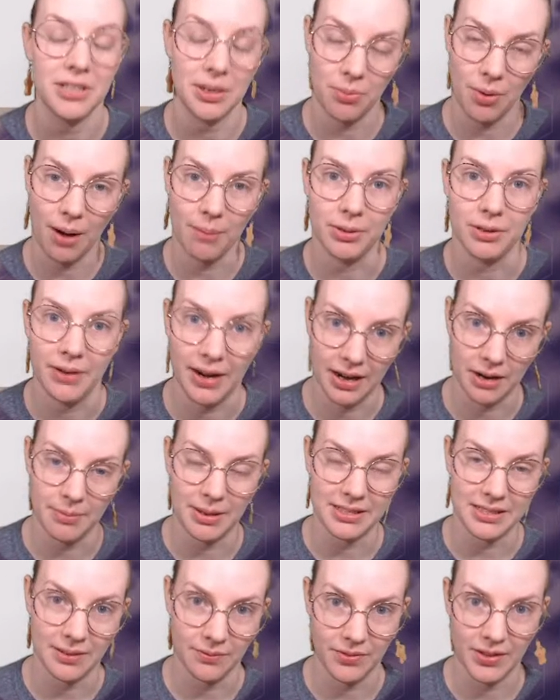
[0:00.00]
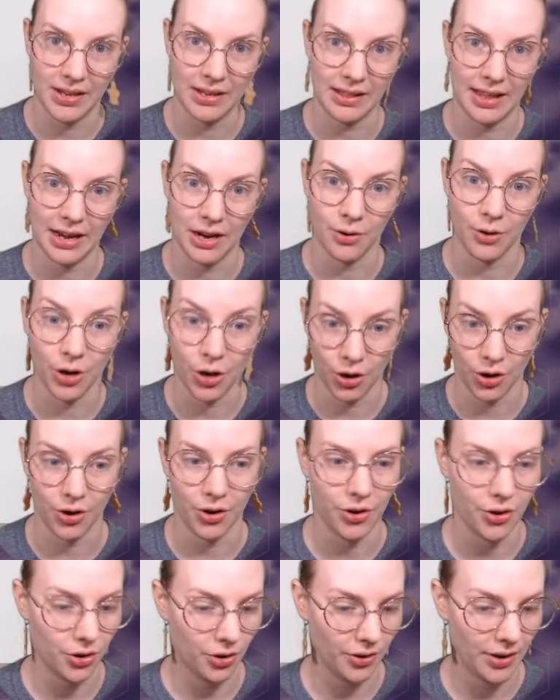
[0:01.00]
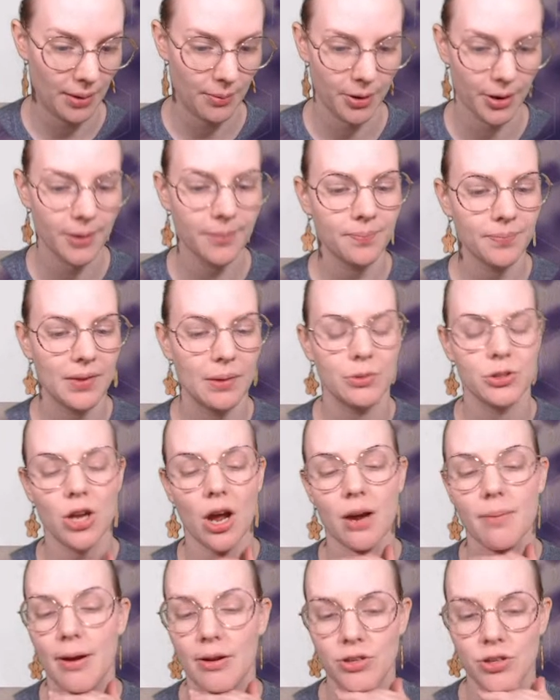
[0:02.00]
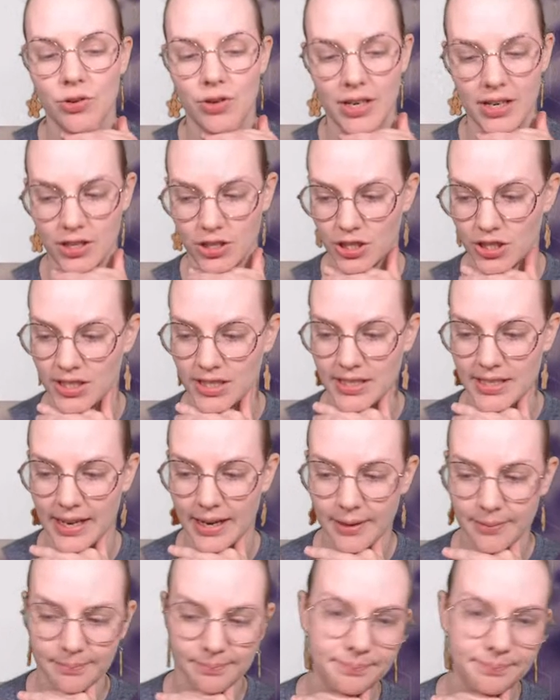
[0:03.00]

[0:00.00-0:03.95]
I'd probably recommend something like a recurrent neural network. And we'll talk about tuning in just a sec.